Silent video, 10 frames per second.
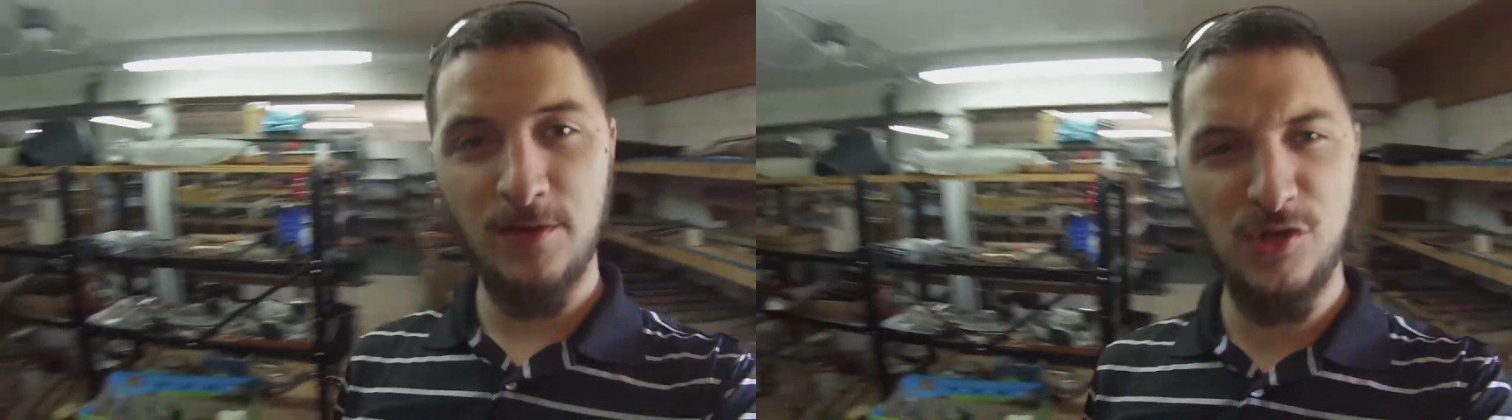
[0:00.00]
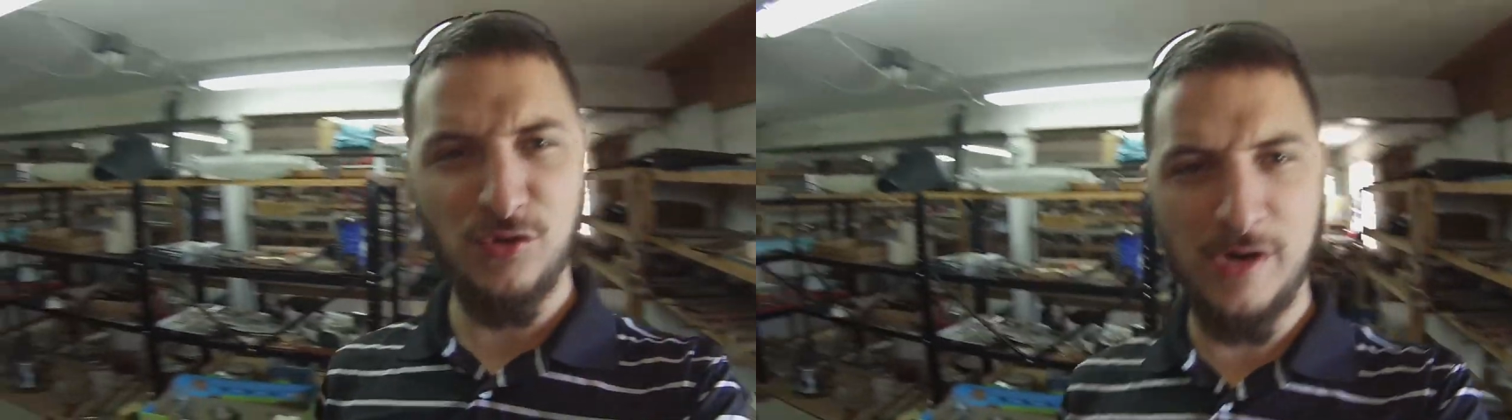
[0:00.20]

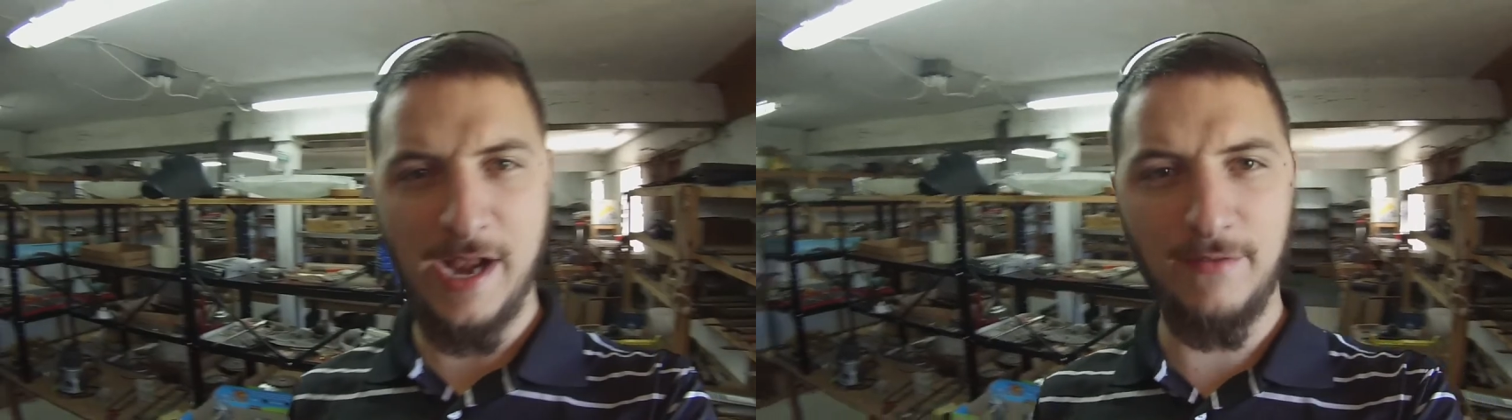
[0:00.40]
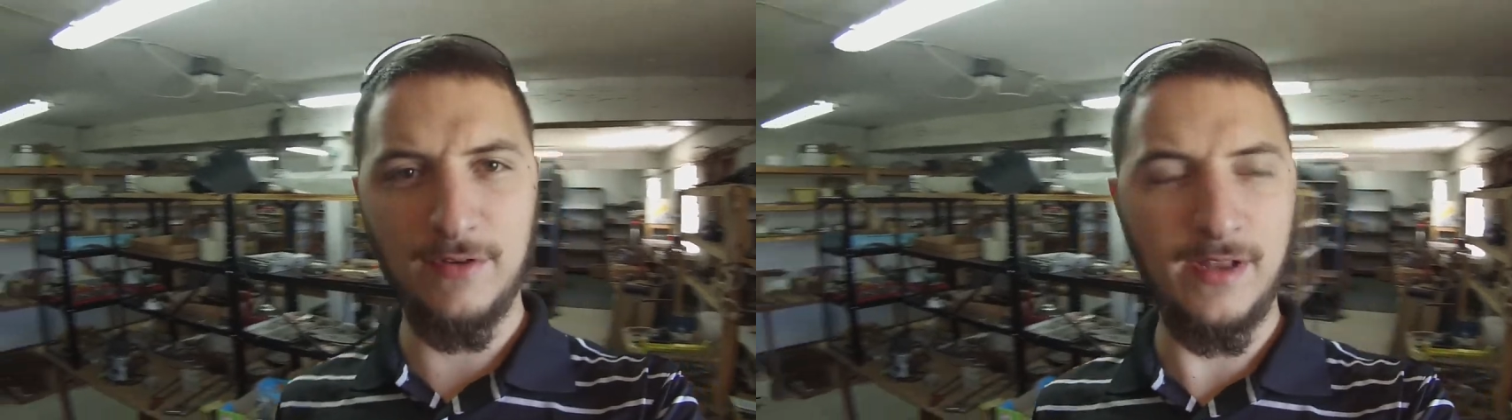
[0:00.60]
treat
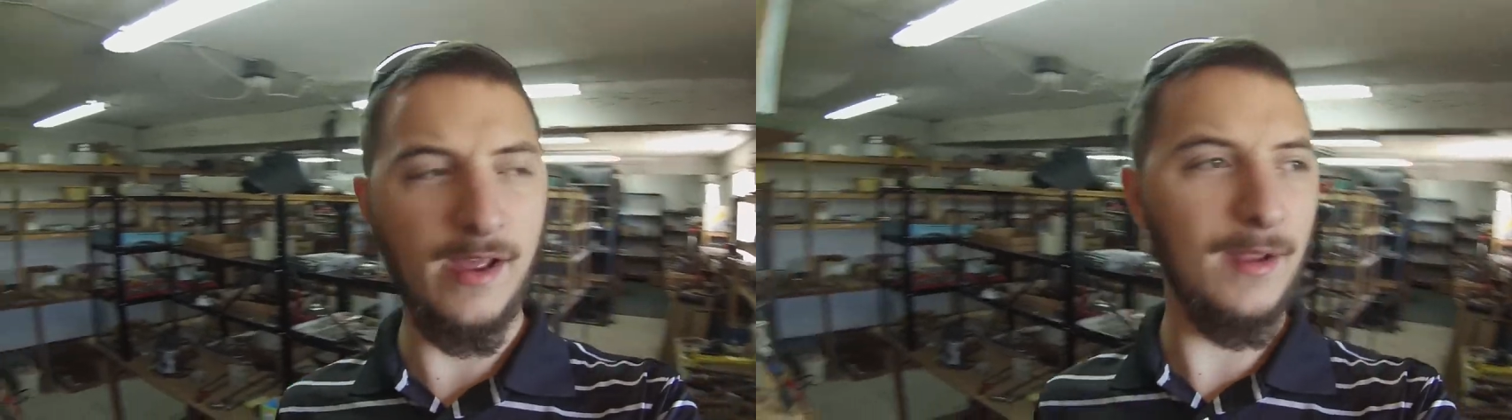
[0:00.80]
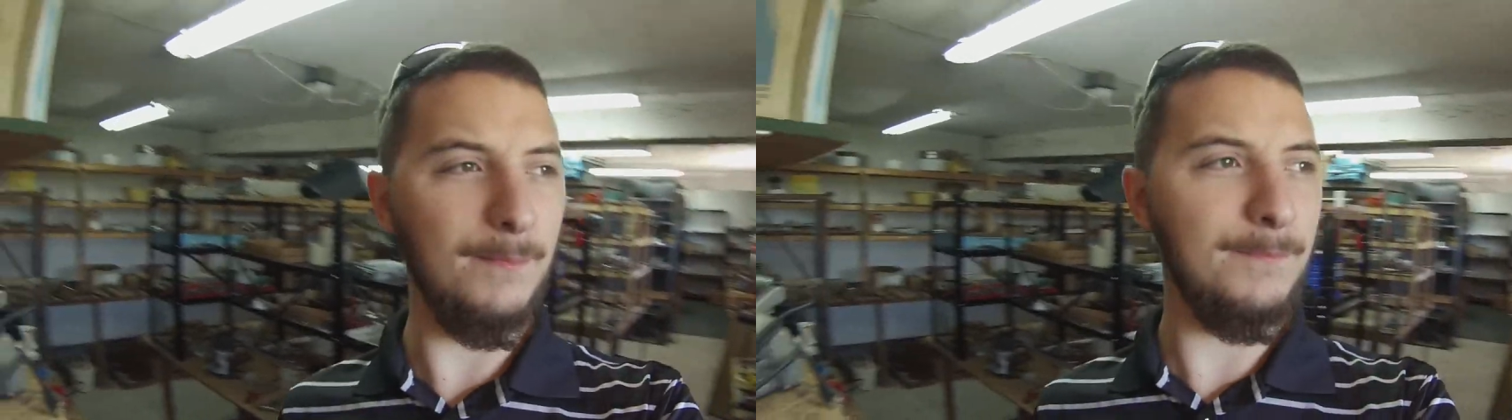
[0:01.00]
every
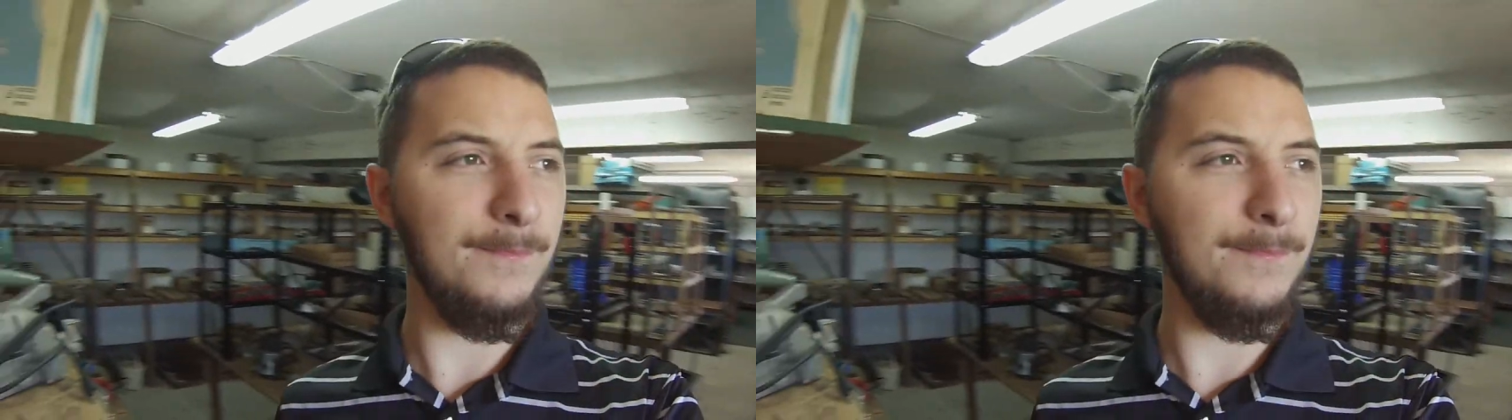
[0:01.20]
time.